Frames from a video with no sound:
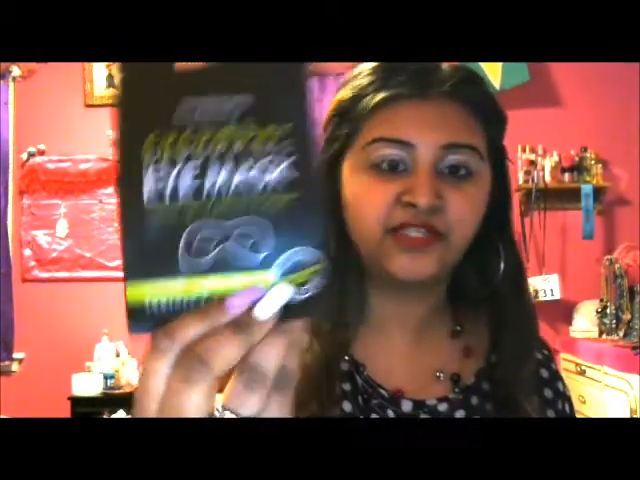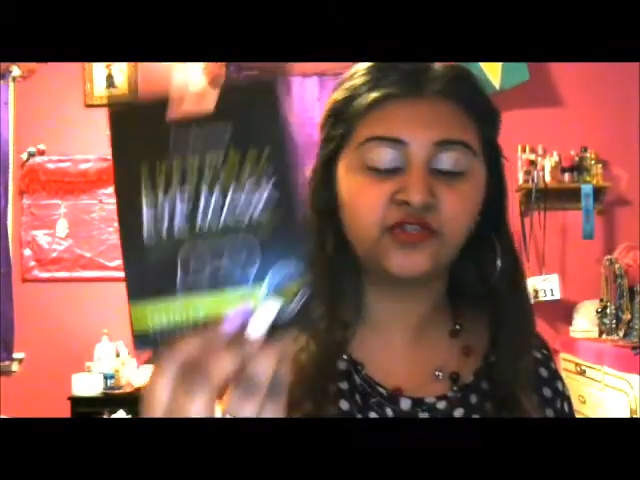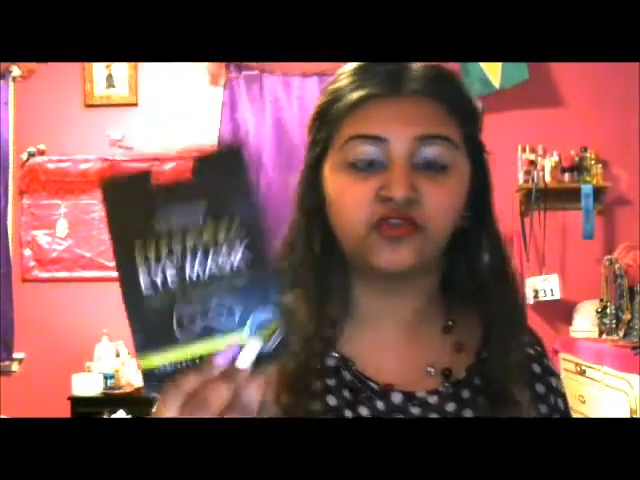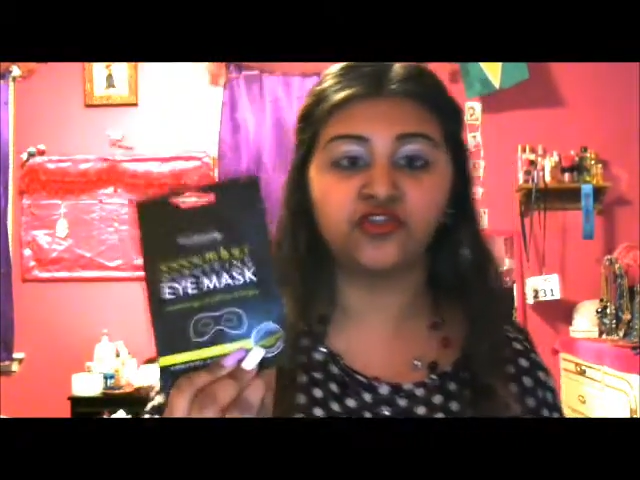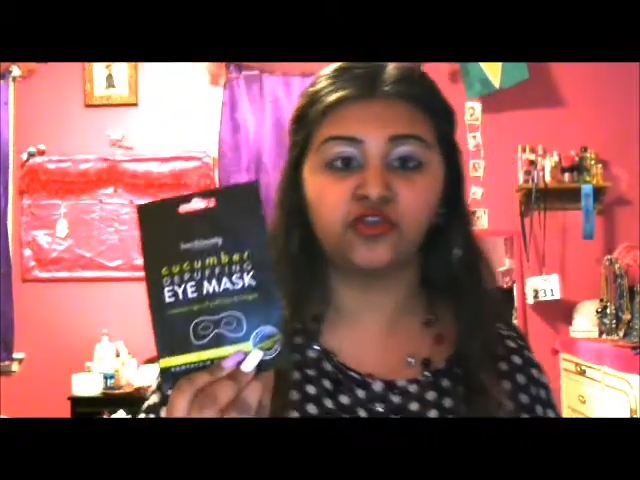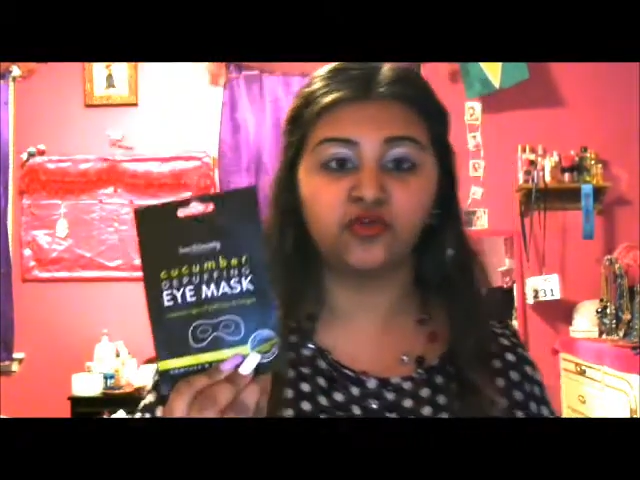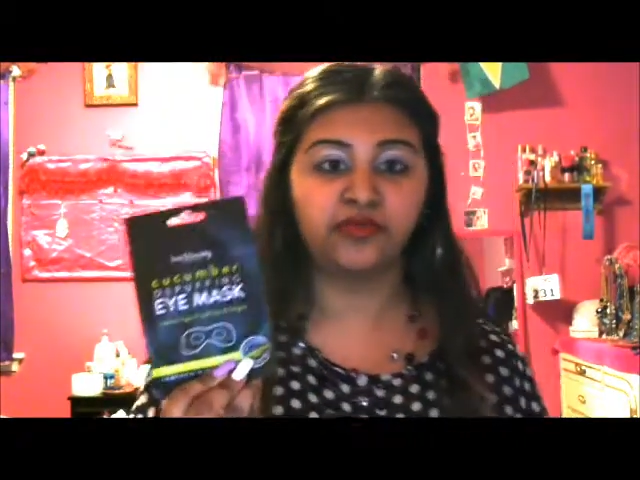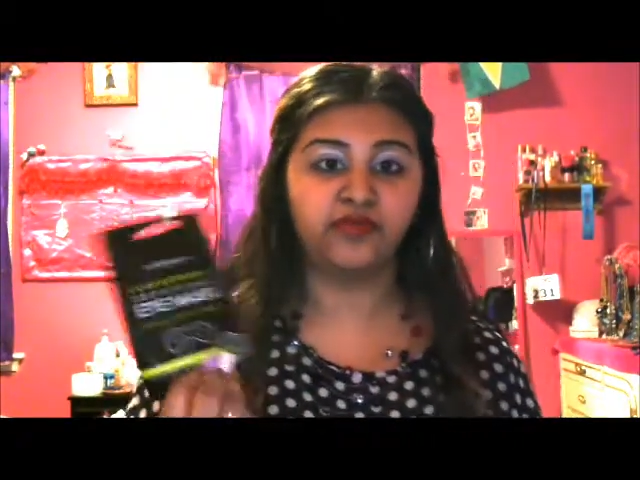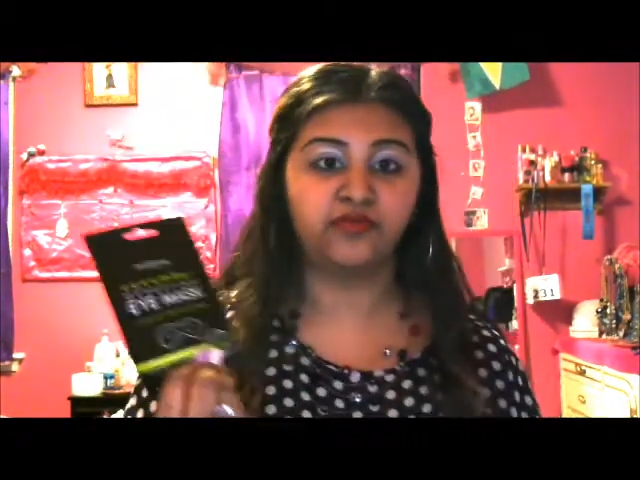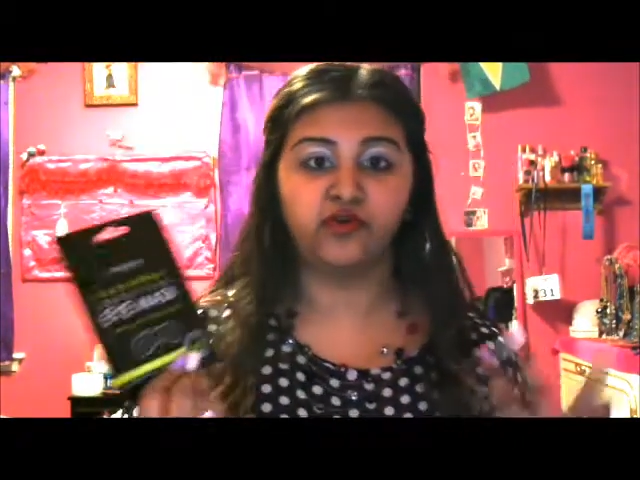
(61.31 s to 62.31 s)
so you just open
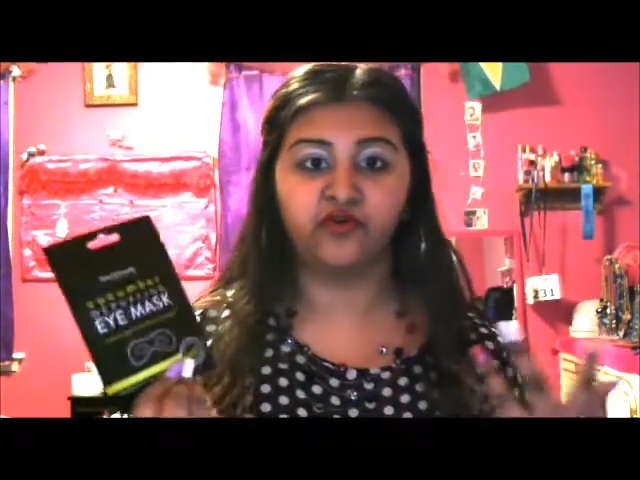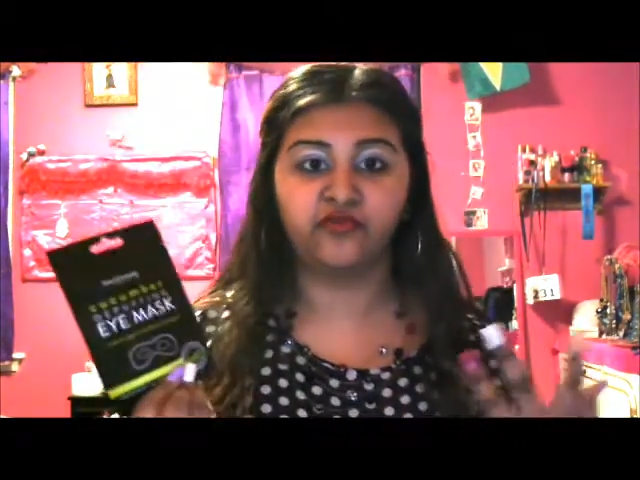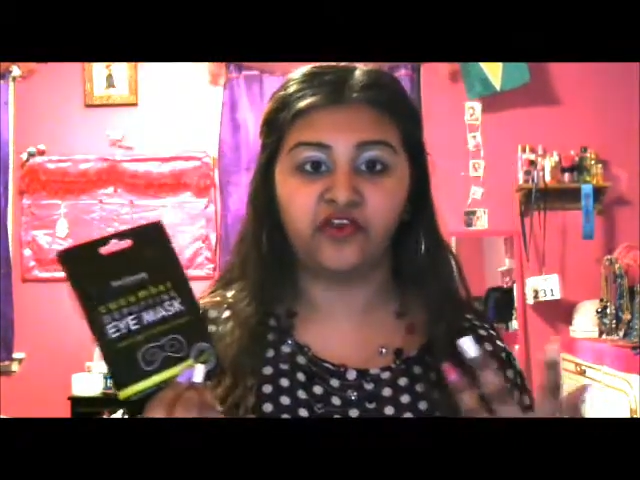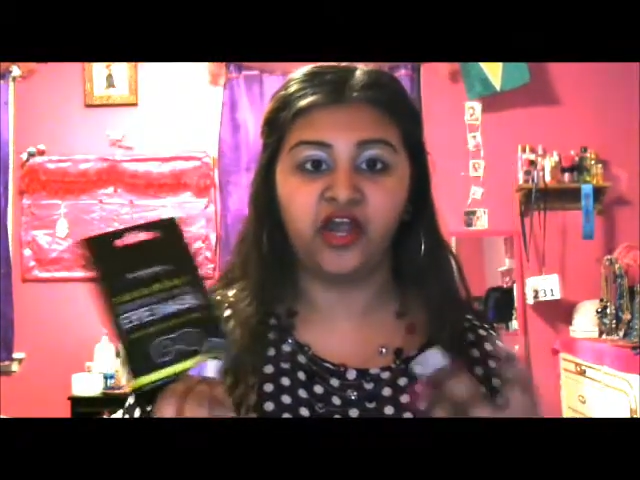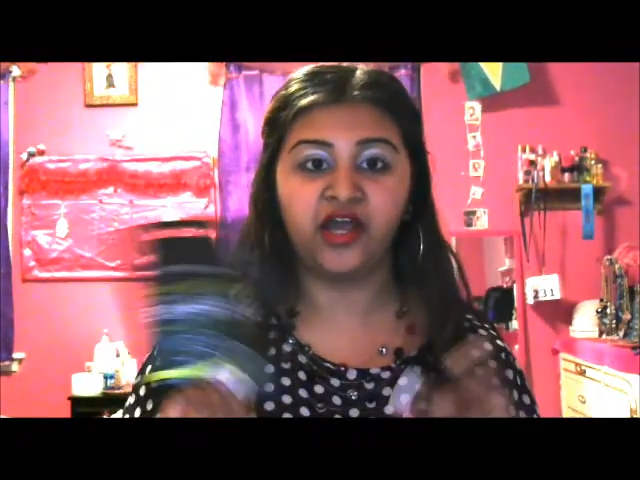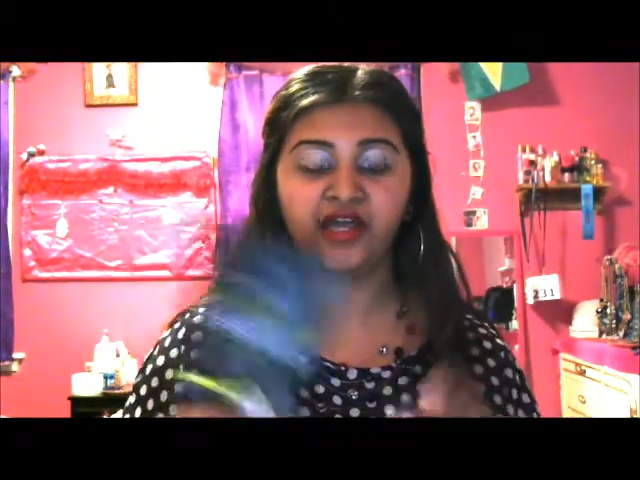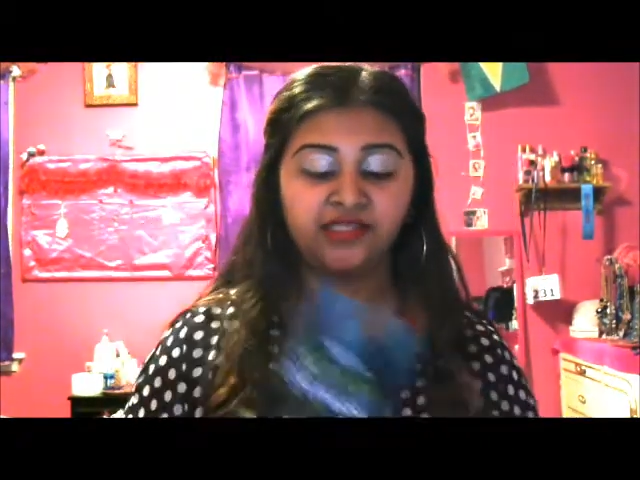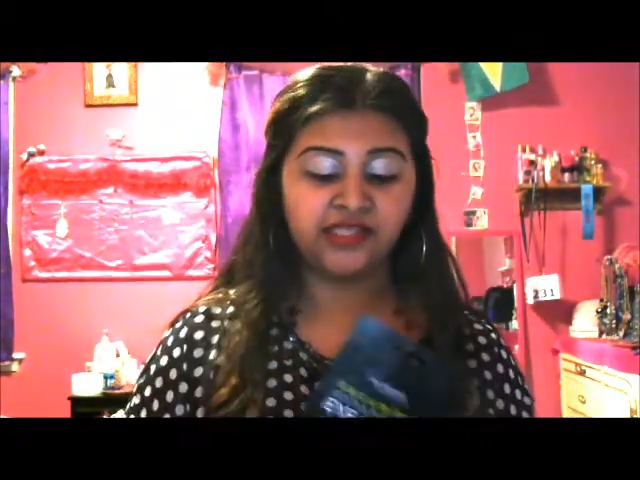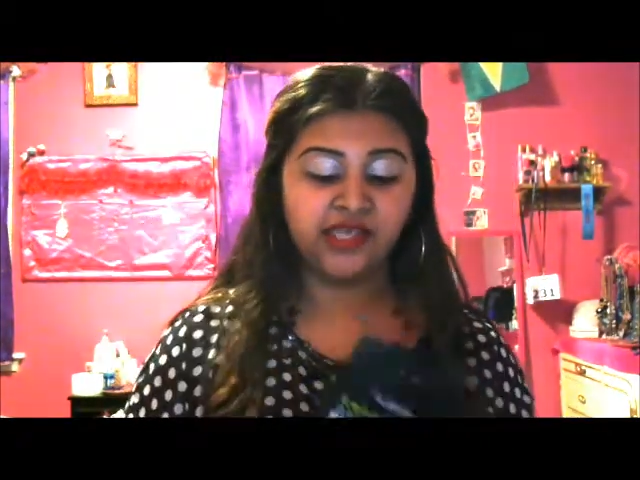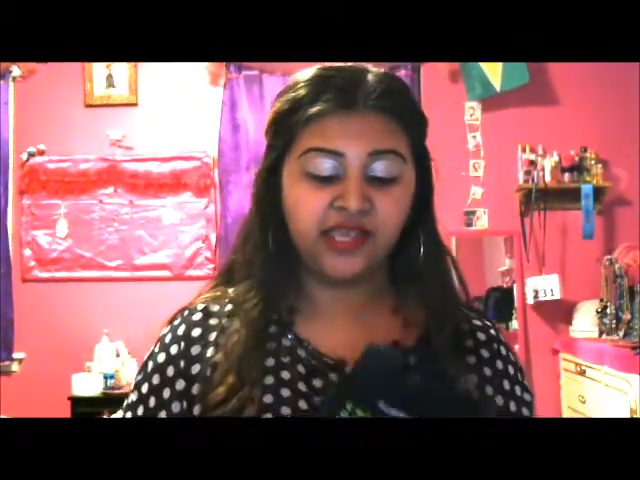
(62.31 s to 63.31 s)
it and put it over your eyes.